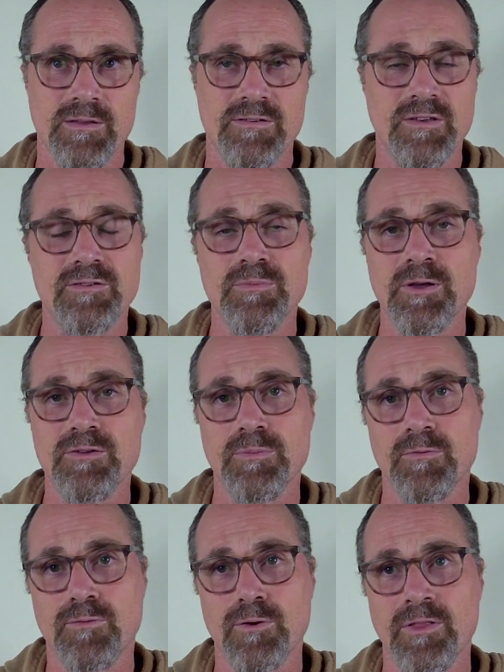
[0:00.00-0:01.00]
6 months
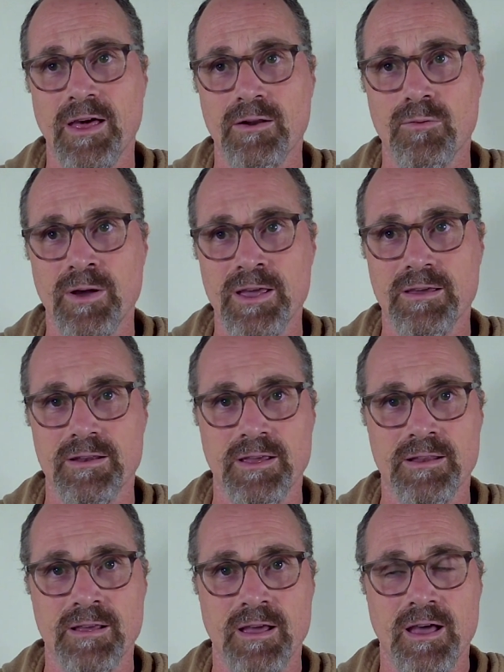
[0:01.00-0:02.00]
before that
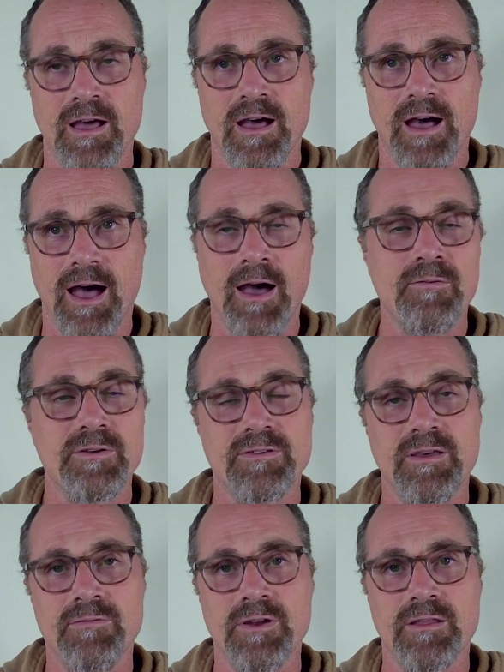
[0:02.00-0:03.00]
awakening, I was
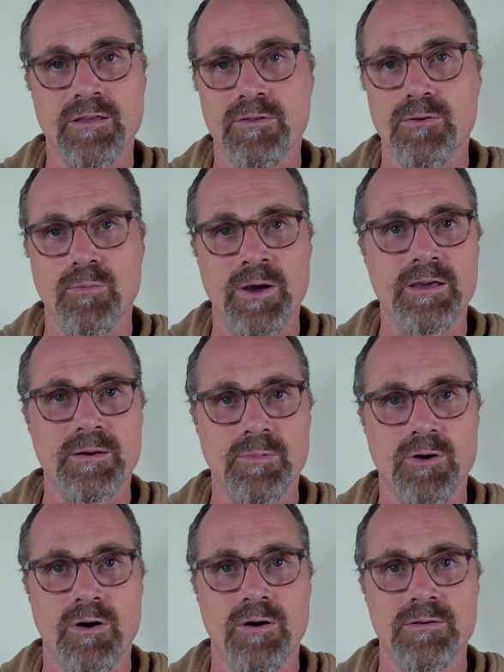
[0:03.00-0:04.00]
given another
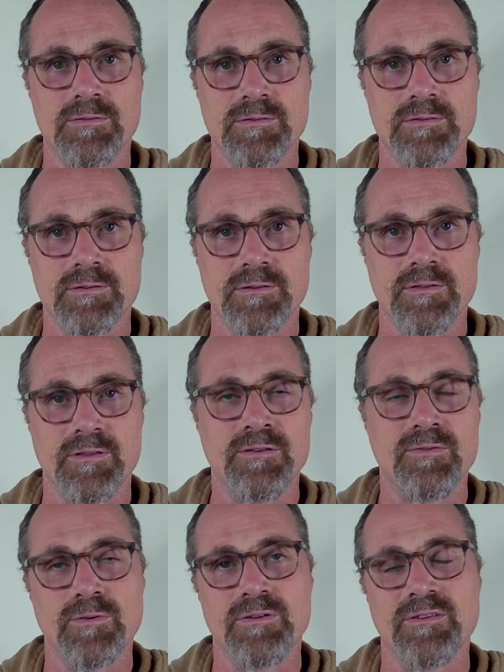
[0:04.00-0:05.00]
wake-up call.
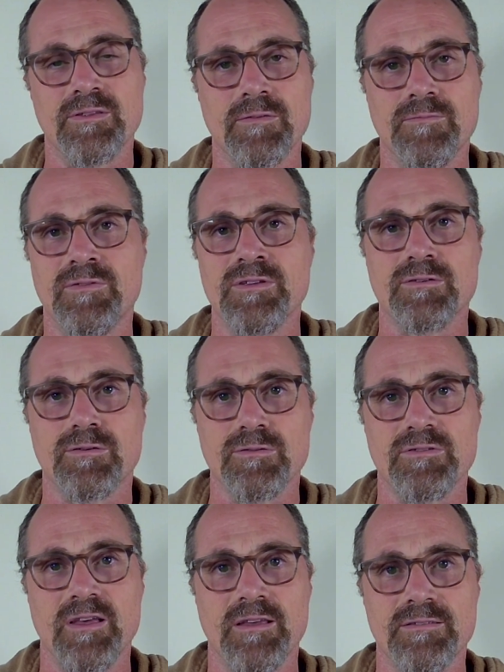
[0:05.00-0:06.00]
This was in the physical
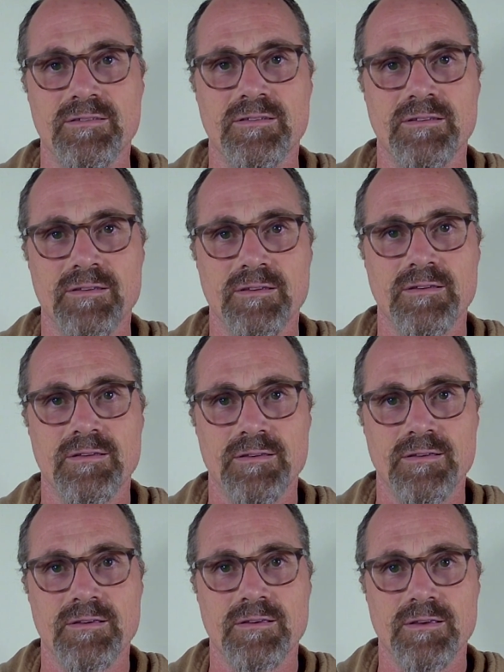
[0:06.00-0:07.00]
sense.
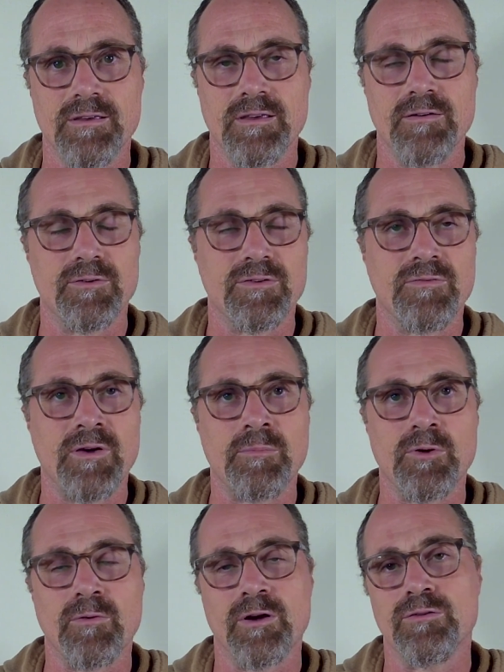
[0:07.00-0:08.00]
It was
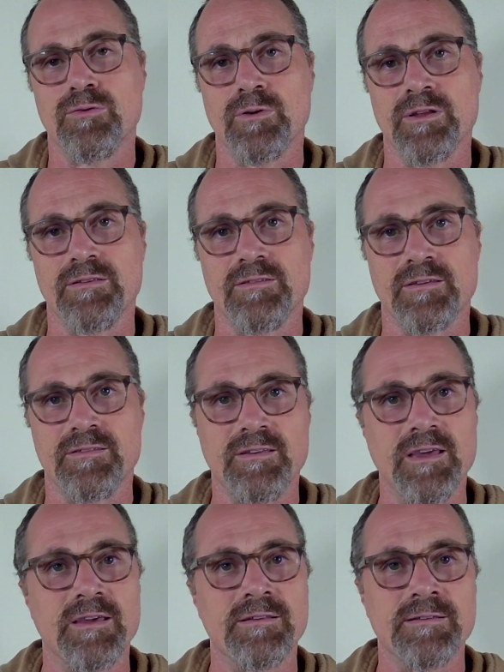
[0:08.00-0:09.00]
February
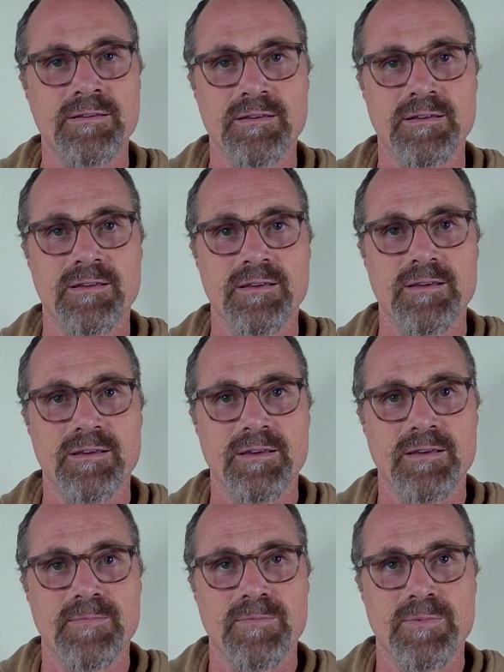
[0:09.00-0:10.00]
2016.
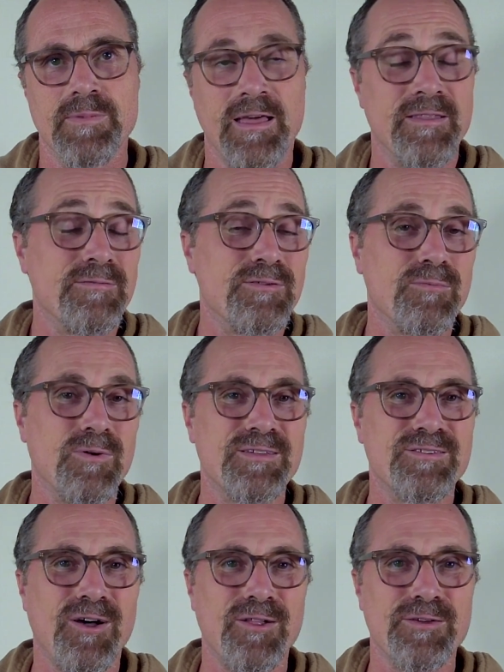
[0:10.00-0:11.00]
I lived in
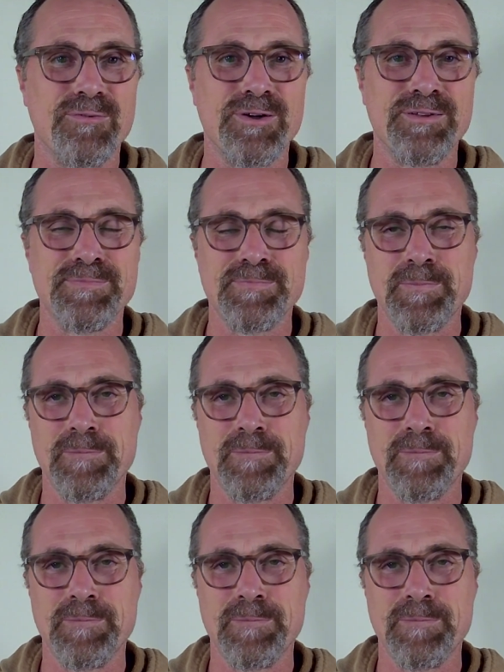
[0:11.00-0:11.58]
West Hollywood.